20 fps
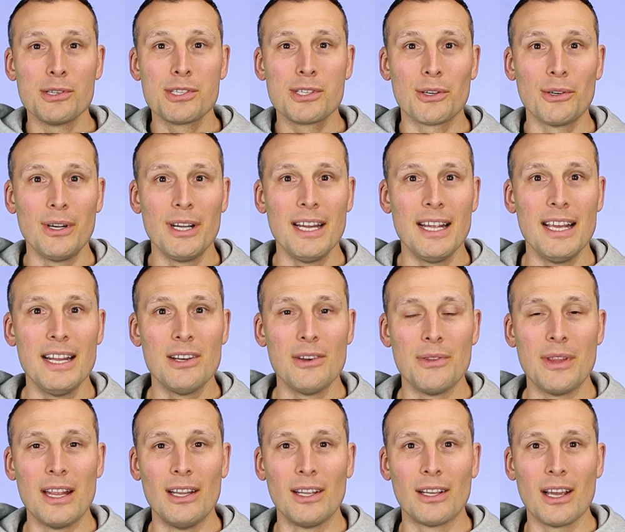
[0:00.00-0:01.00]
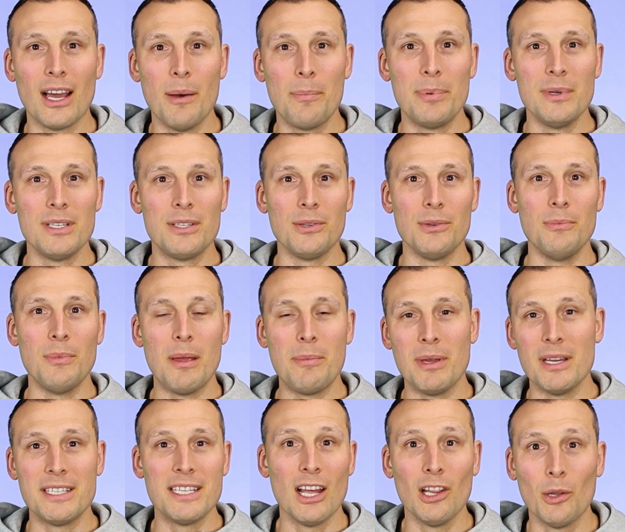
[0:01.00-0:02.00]
screen, or they look up into maybe
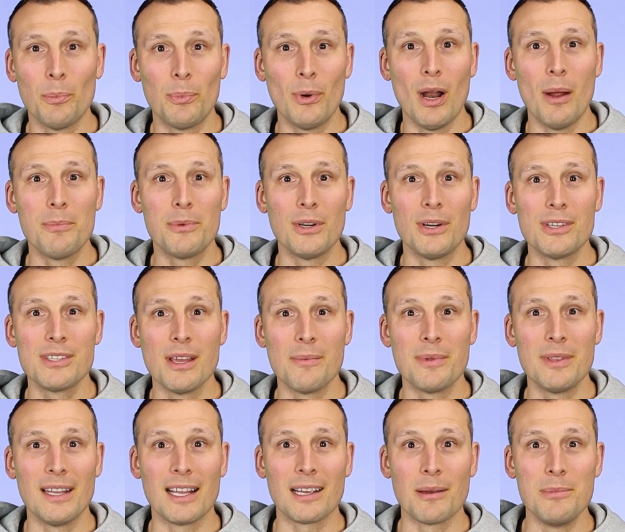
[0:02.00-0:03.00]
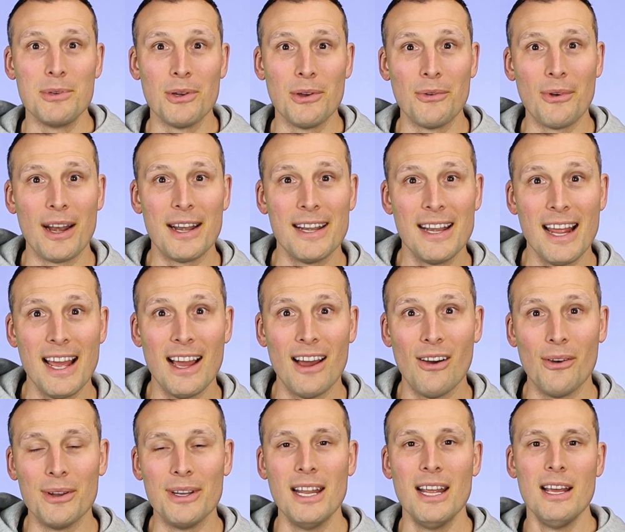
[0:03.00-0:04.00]
a teleprompter or something like I'm doing right
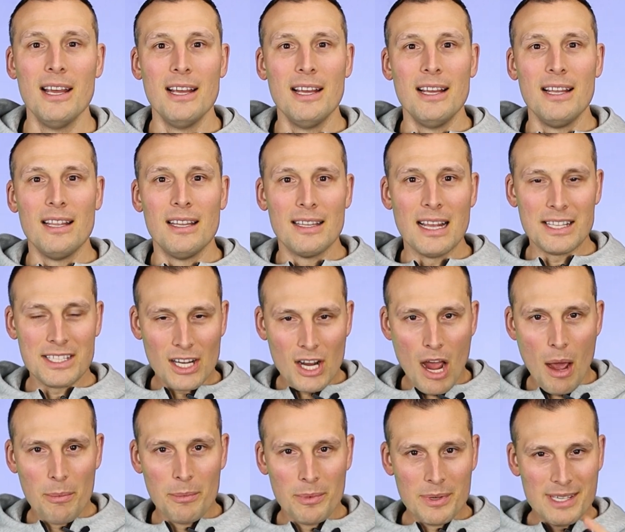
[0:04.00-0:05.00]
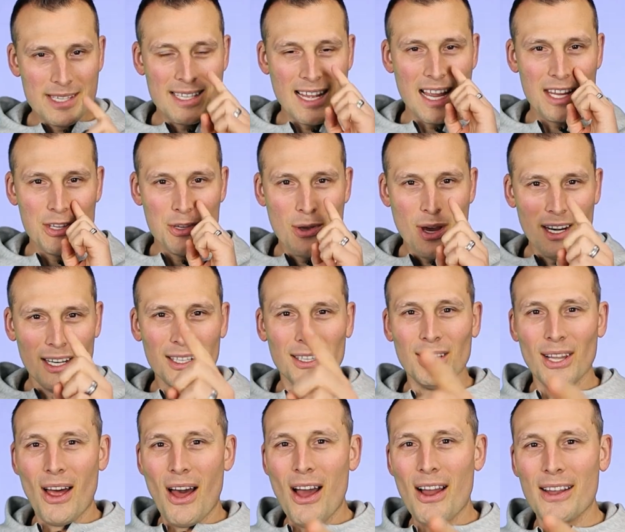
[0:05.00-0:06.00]
now. And that's a common mistake. You gotta
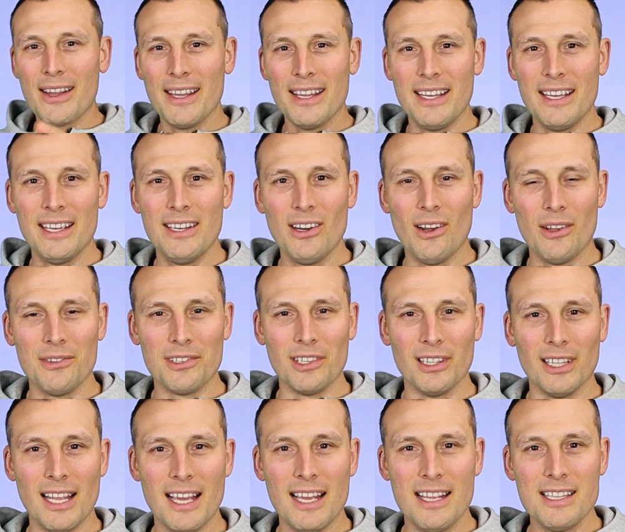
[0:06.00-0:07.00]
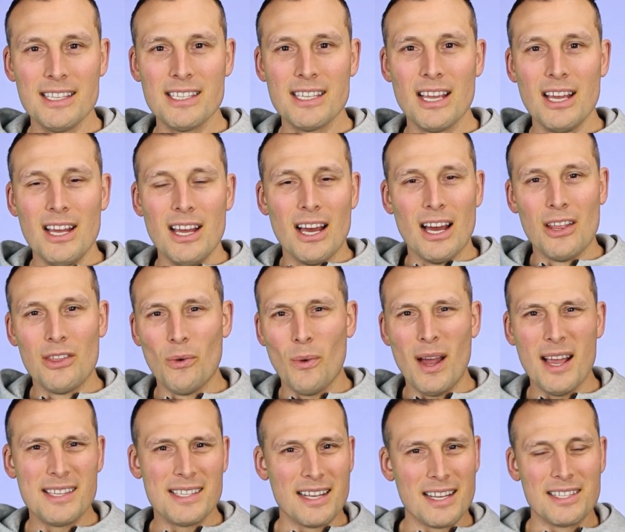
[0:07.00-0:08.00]
lock in on the lens.
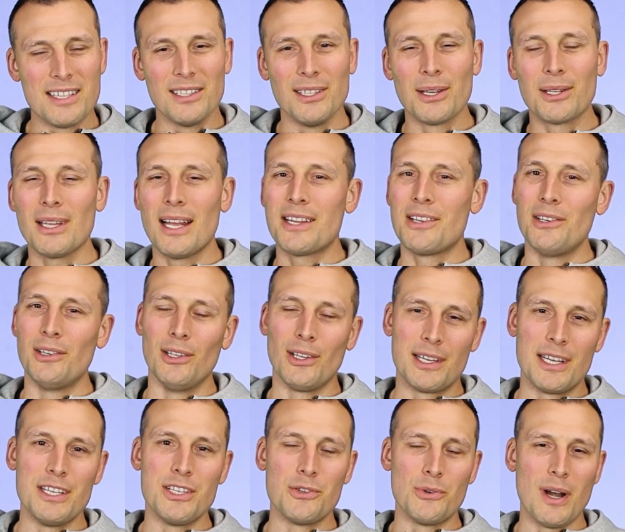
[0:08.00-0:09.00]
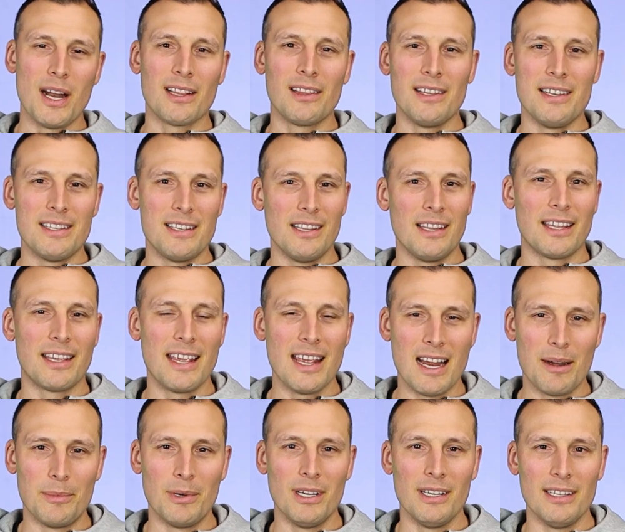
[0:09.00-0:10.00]
Otherwise, it doesn't look like you're looking directly into the
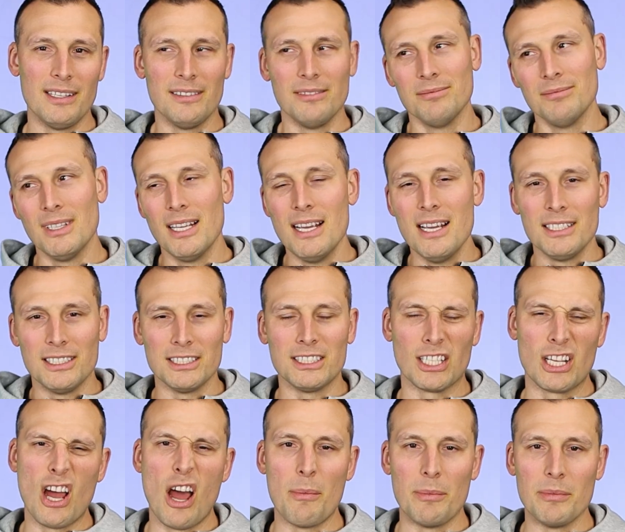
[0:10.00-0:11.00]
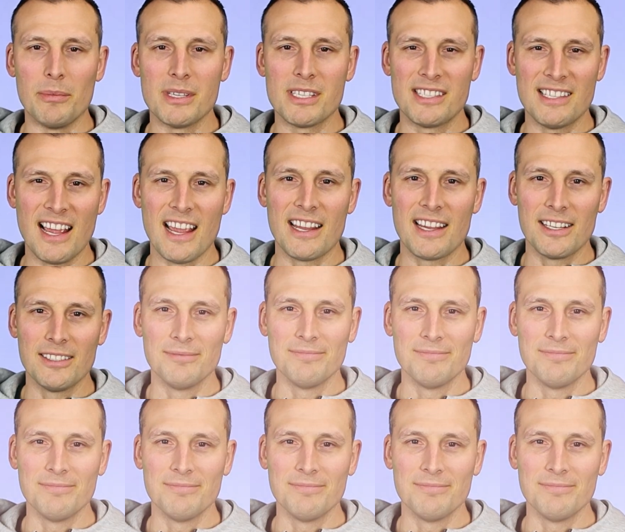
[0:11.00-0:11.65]
camera, and it's just a common mistake.